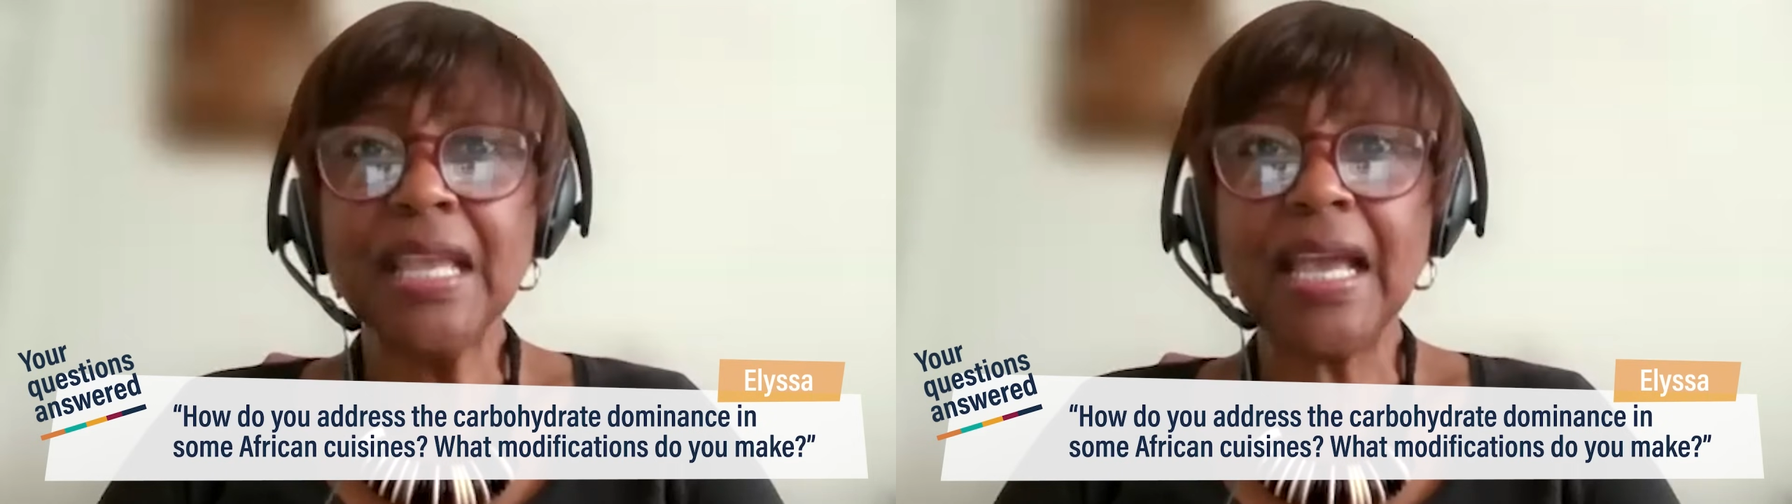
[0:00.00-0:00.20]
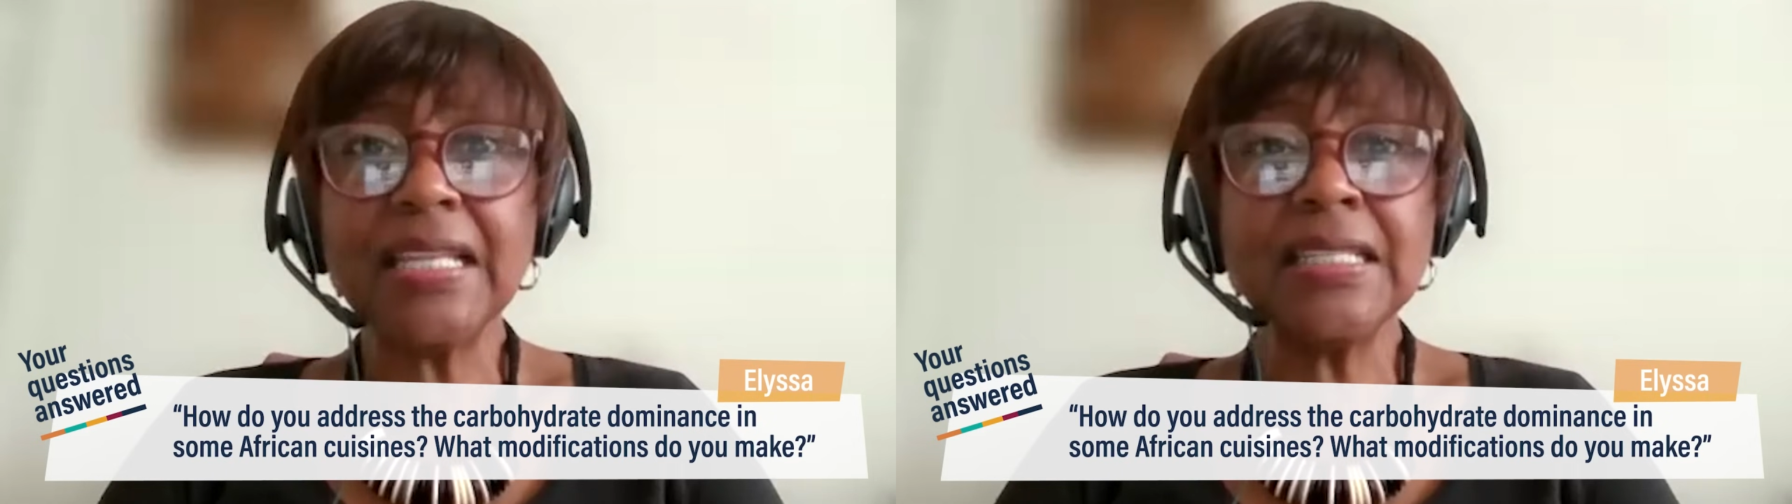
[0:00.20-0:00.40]

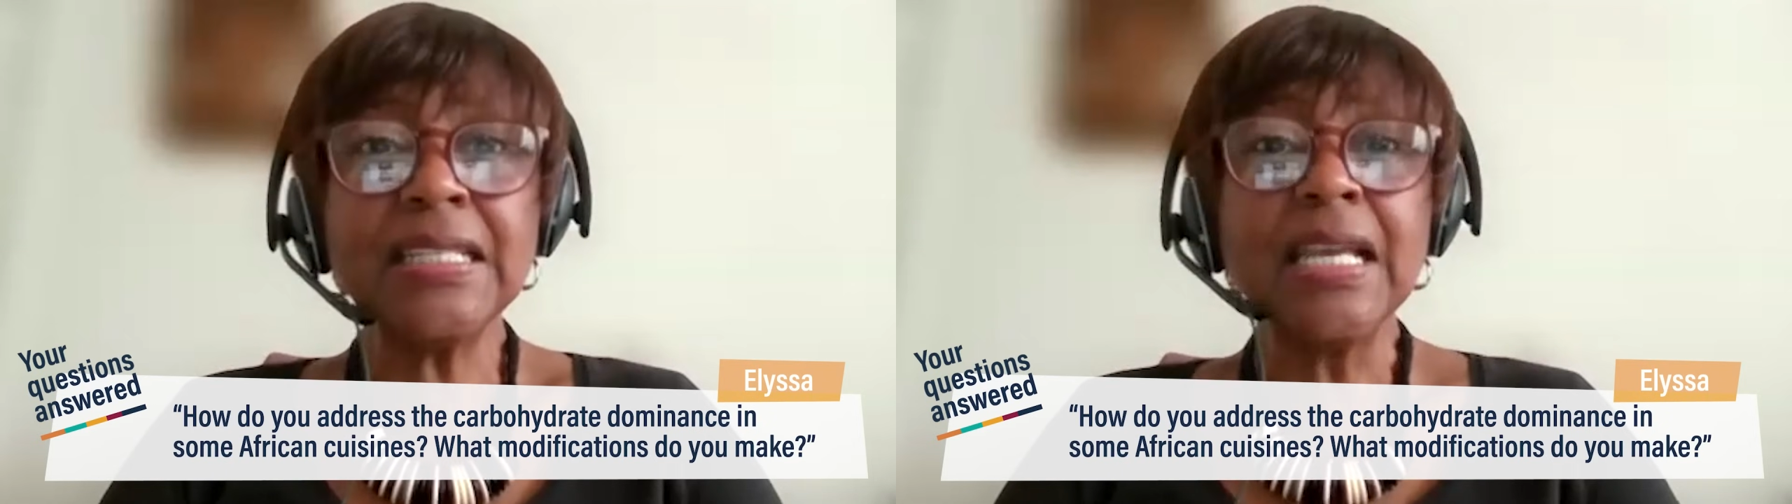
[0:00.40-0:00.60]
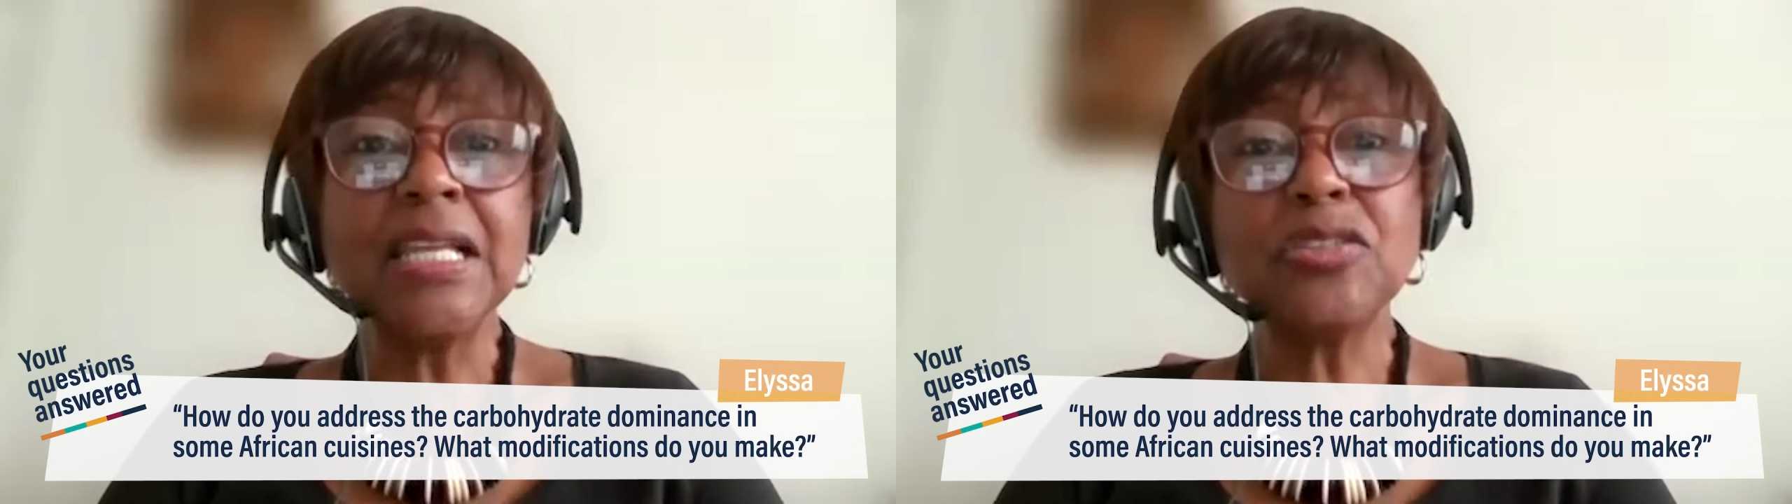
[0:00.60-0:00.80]
And
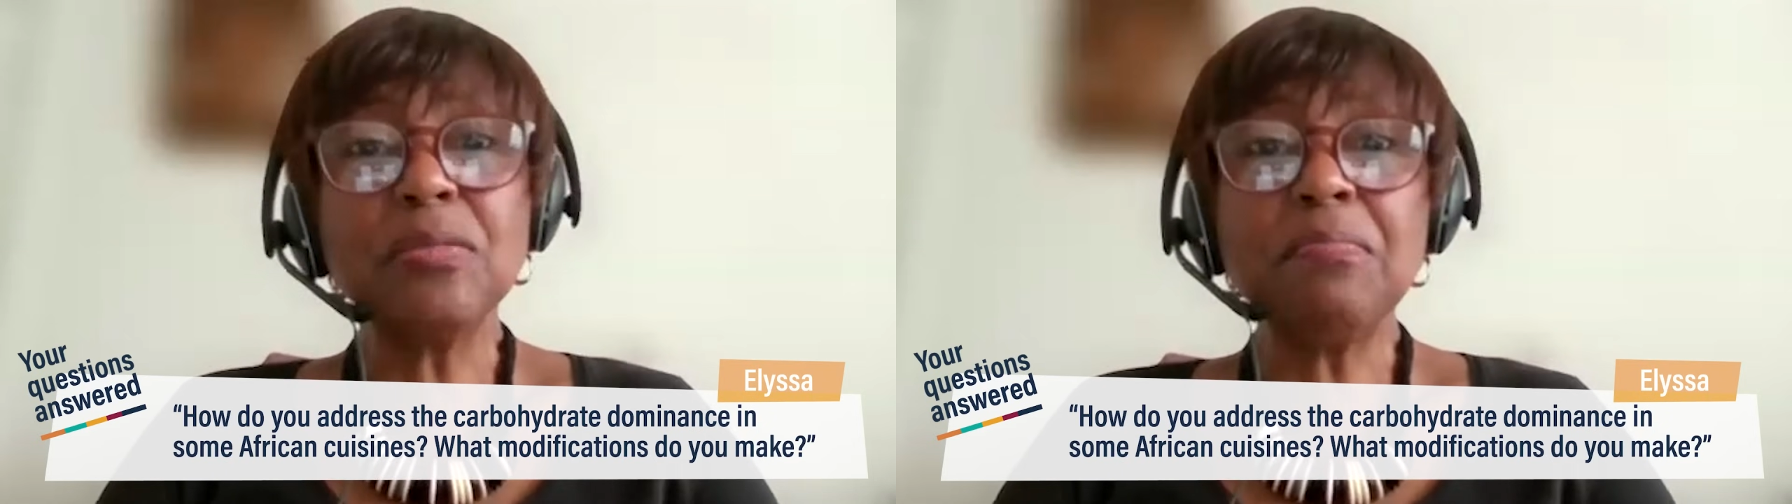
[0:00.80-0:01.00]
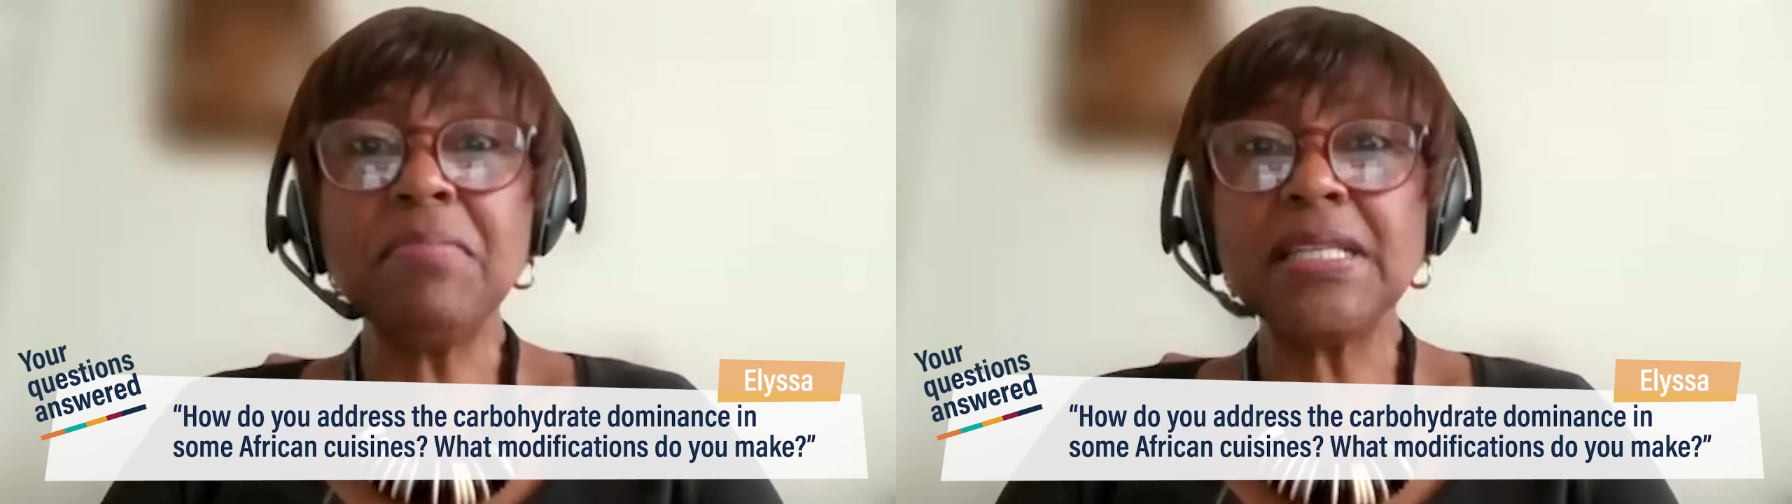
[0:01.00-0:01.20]

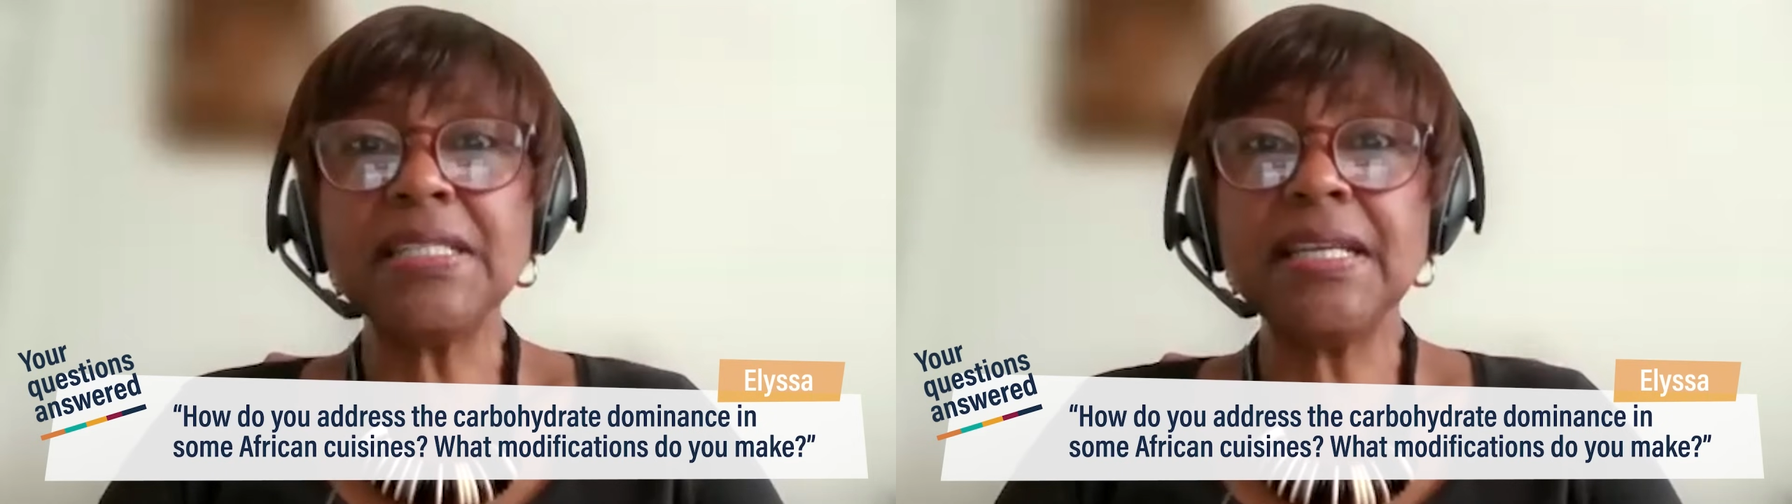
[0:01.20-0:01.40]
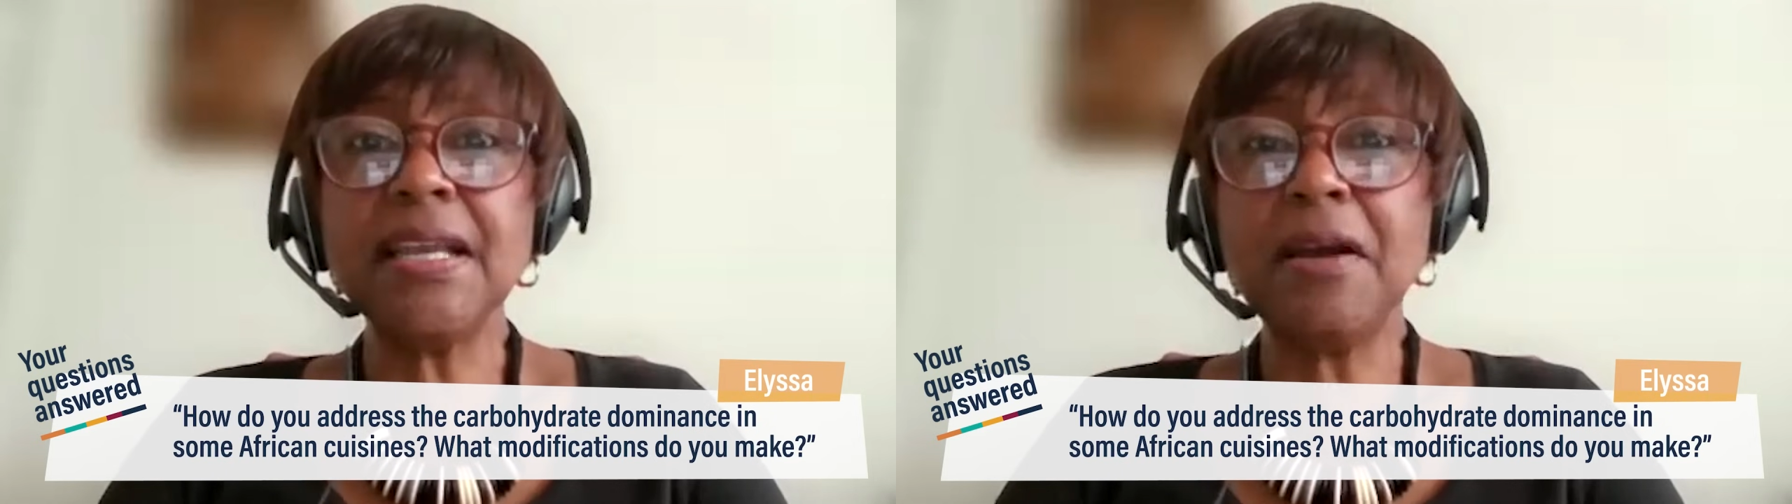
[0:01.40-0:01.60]
sort of mixing